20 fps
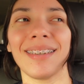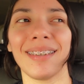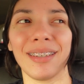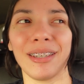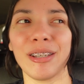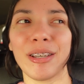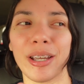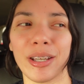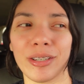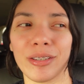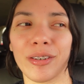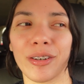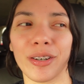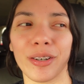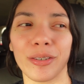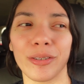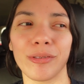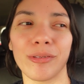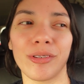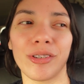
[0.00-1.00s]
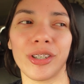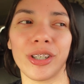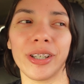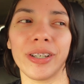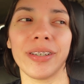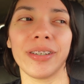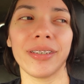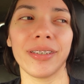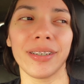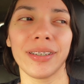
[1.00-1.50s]
you guys are an
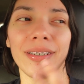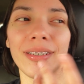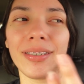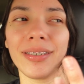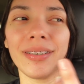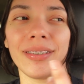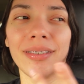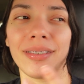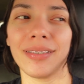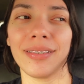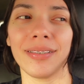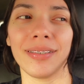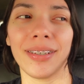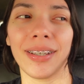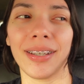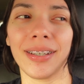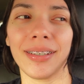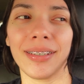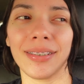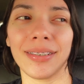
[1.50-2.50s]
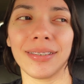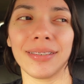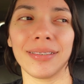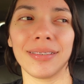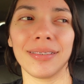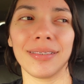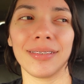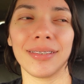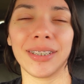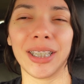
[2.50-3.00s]
OG. Like,
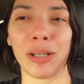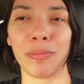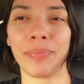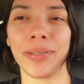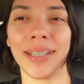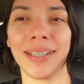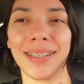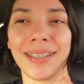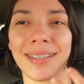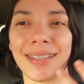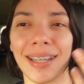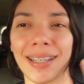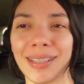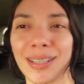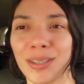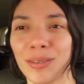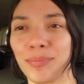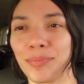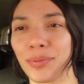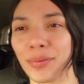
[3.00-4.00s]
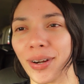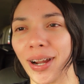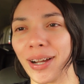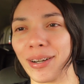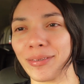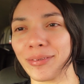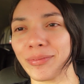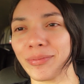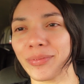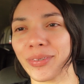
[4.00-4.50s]
sepia is like this
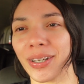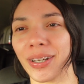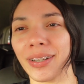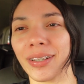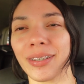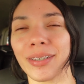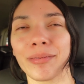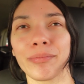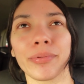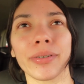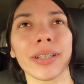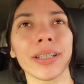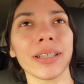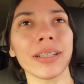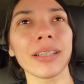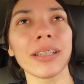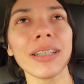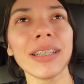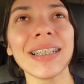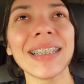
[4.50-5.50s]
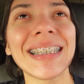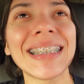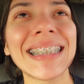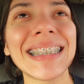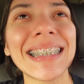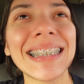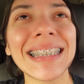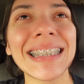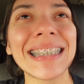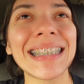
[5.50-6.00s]
brown color. But
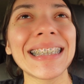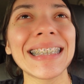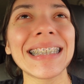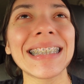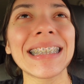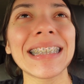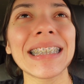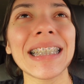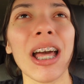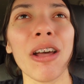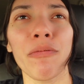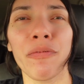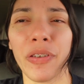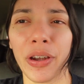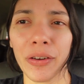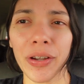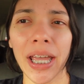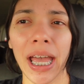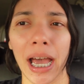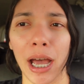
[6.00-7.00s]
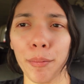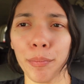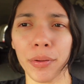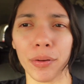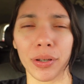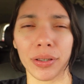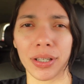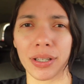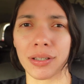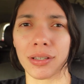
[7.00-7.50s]
I'm very
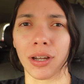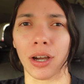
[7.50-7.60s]
happy with this